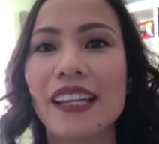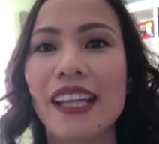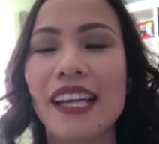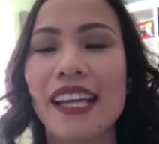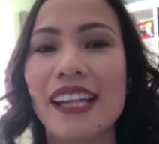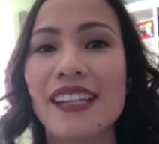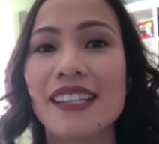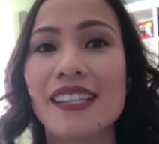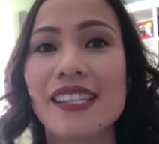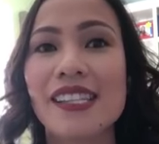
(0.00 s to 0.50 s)
So
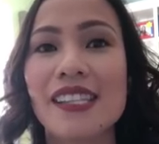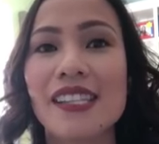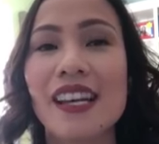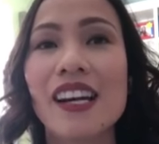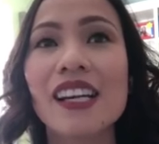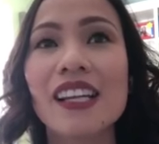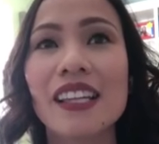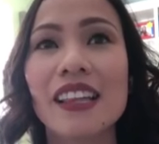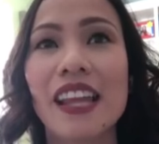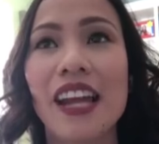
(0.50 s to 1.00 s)
I think they
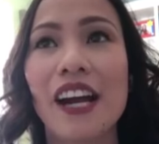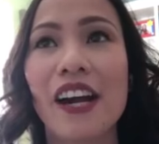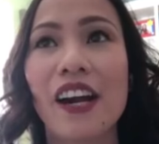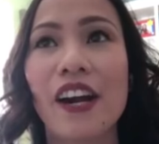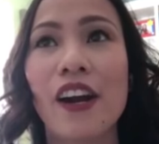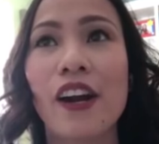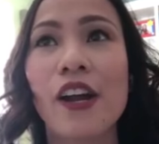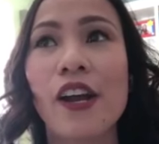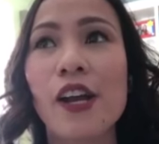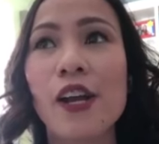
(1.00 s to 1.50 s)
get stuck
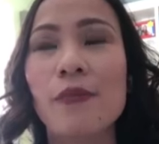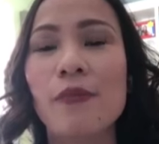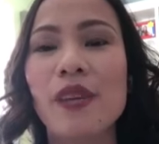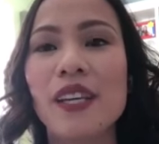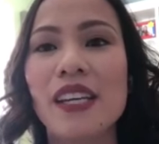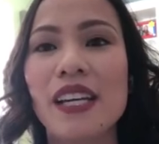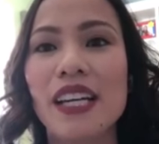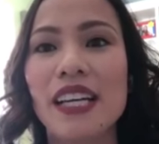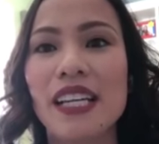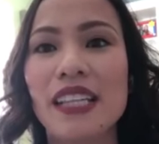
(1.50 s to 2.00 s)
there
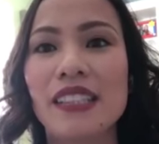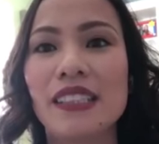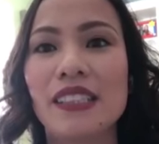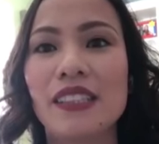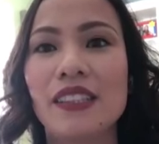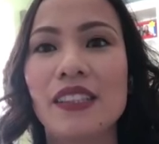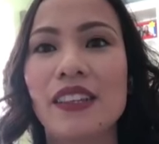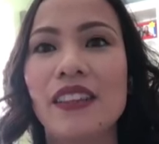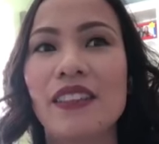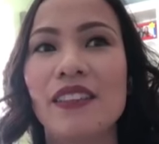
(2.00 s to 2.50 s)

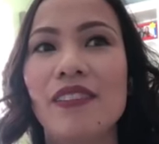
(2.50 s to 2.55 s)
because